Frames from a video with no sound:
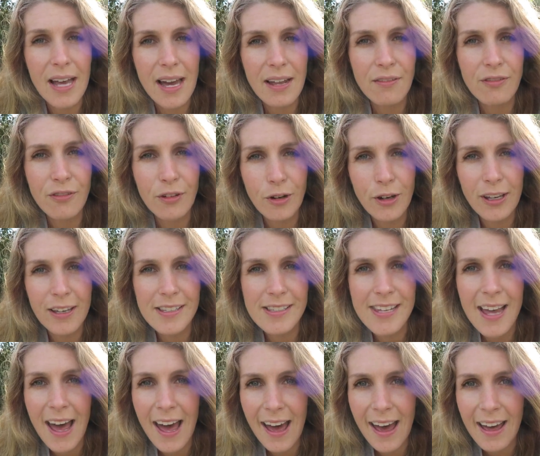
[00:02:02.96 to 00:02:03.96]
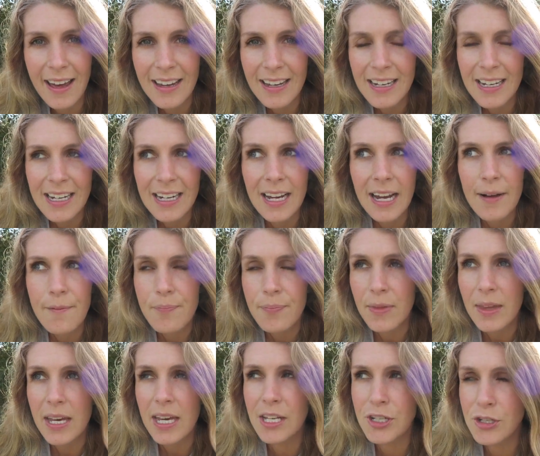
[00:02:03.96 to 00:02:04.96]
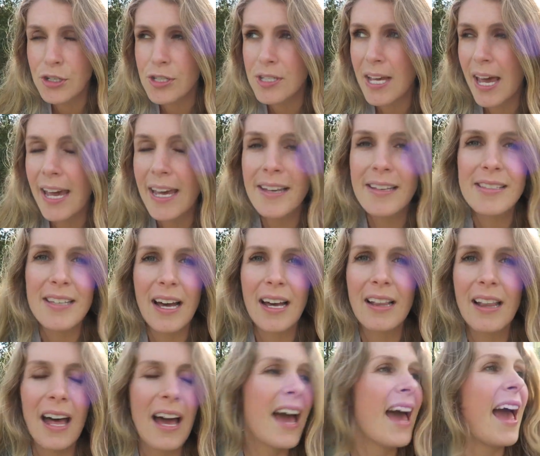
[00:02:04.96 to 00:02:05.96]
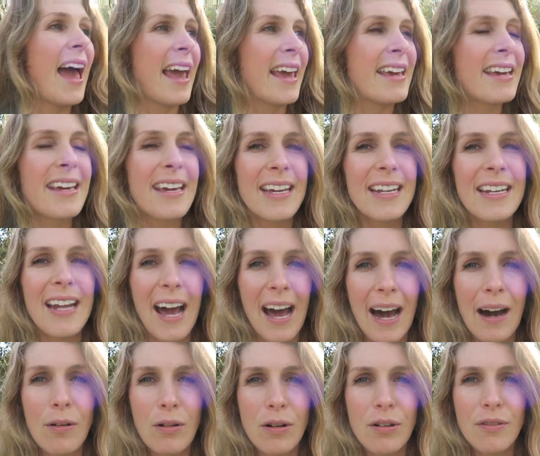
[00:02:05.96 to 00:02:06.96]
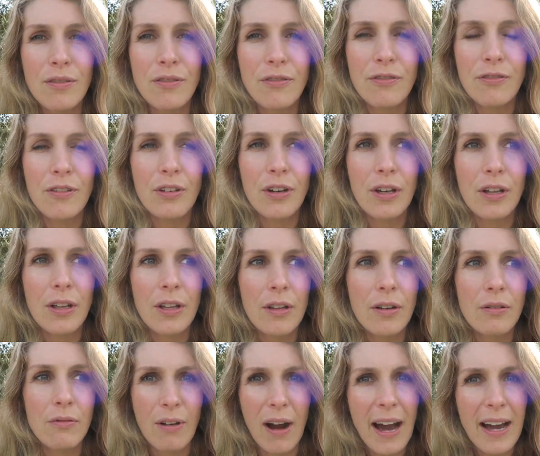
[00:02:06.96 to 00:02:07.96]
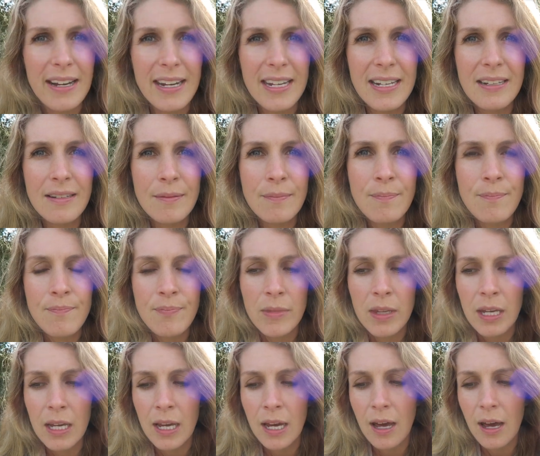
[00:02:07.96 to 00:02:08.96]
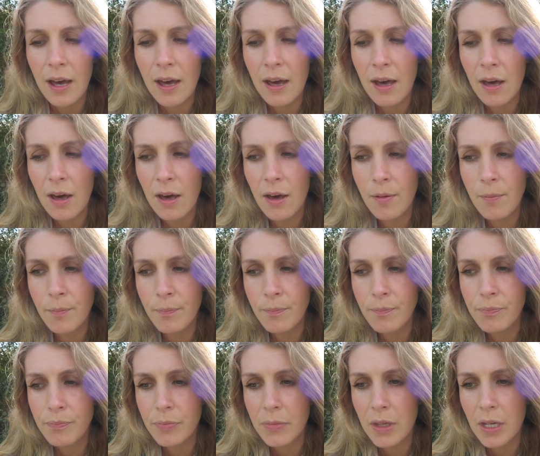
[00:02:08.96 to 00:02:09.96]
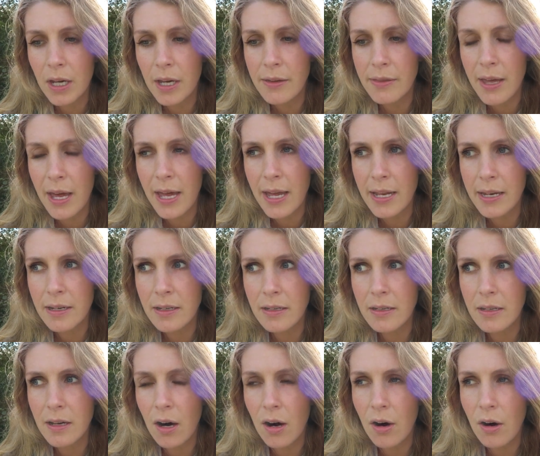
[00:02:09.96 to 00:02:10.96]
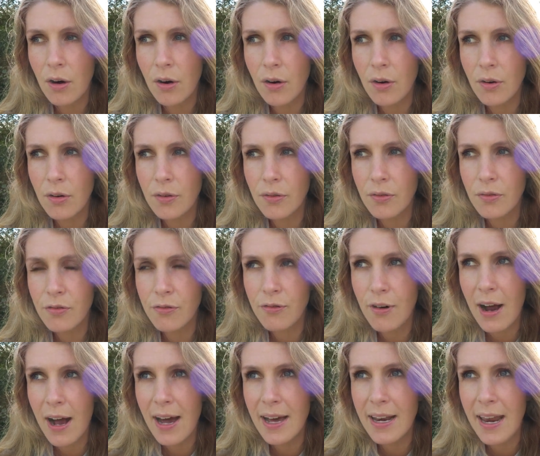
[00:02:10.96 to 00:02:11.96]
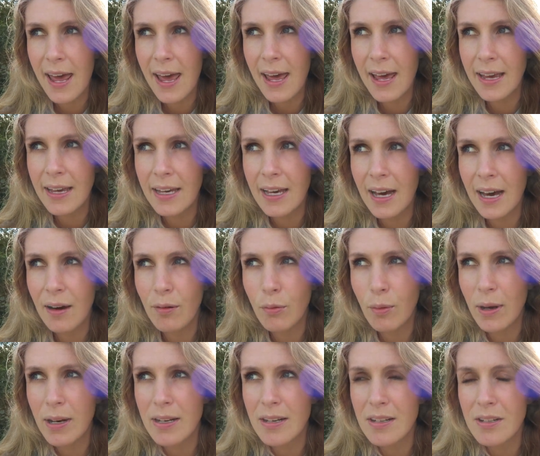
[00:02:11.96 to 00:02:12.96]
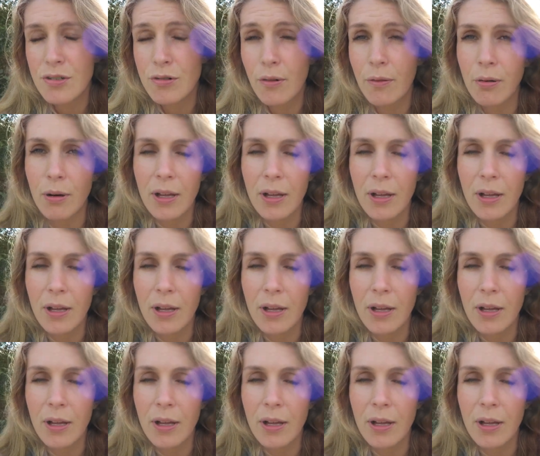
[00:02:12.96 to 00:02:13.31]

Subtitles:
I had a 40 cassette. It just takes that like aching out of riding. And then on Friday I went and